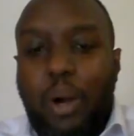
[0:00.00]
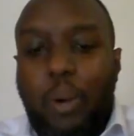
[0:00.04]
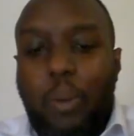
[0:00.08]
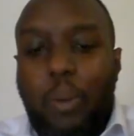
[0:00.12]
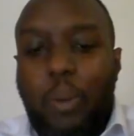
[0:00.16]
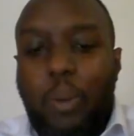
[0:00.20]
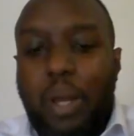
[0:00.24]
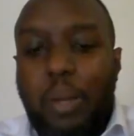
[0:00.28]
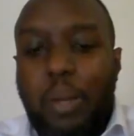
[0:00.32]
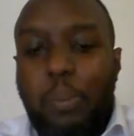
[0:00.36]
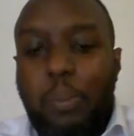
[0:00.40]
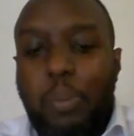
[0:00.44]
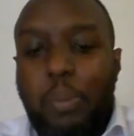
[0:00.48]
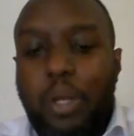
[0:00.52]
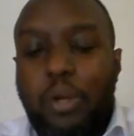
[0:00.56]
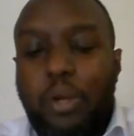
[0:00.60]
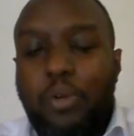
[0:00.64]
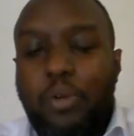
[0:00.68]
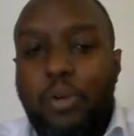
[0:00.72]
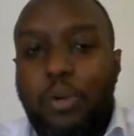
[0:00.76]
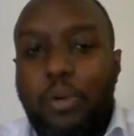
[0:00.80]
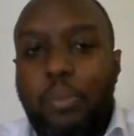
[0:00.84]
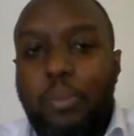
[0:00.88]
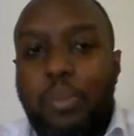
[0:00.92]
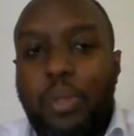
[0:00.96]

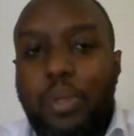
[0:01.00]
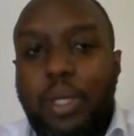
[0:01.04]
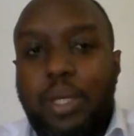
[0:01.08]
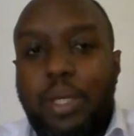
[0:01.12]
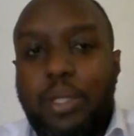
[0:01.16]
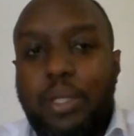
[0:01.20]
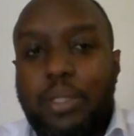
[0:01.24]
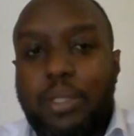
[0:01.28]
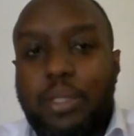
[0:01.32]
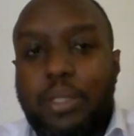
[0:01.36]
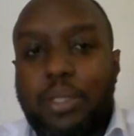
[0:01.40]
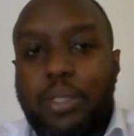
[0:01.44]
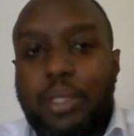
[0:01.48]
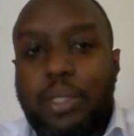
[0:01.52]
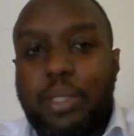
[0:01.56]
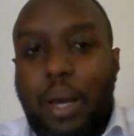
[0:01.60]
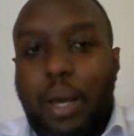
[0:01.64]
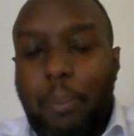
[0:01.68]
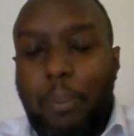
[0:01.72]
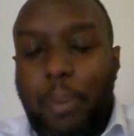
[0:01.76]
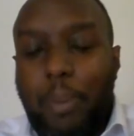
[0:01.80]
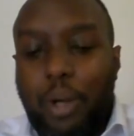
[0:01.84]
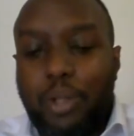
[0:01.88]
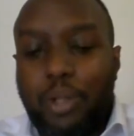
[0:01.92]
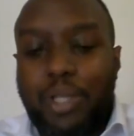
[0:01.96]
1-bedroom is
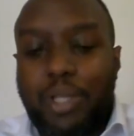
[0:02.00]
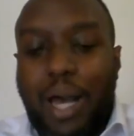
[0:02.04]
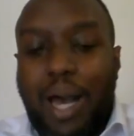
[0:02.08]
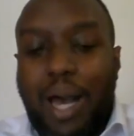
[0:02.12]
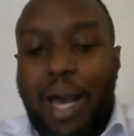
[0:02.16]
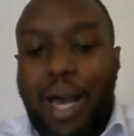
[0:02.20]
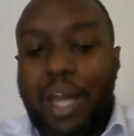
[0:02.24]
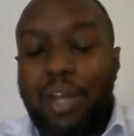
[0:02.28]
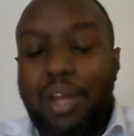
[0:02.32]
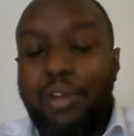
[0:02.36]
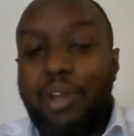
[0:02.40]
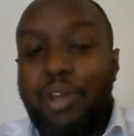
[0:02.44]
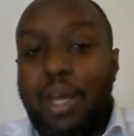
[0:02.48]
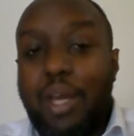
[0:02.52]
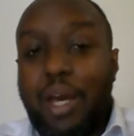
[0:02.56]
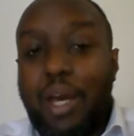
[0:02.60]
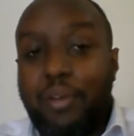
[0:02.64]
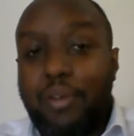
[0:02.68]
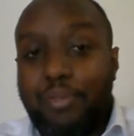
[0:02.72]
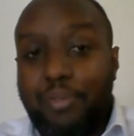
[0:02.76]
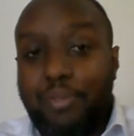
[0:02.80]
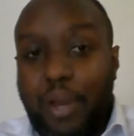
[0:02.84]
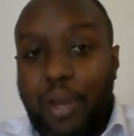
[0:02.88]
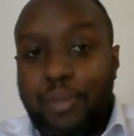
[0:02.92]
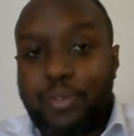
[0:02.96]
about
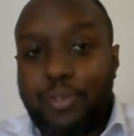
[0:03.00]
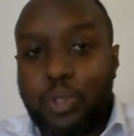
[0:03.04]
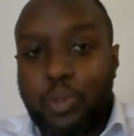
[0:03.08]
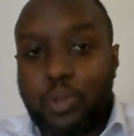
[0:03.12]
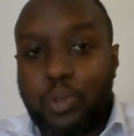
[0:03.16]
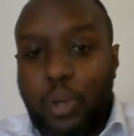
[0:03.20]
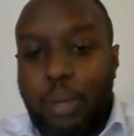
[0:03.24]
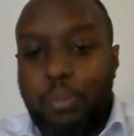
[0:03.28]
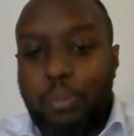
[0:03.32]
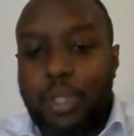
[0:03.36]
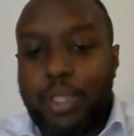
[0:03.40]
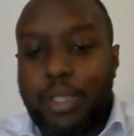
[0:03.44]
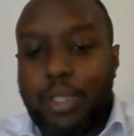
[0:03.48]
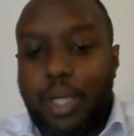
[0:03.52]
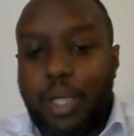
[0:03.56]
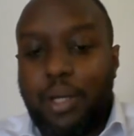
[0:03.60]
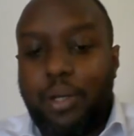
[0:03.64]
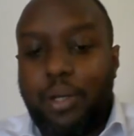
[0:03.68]
105 square meter,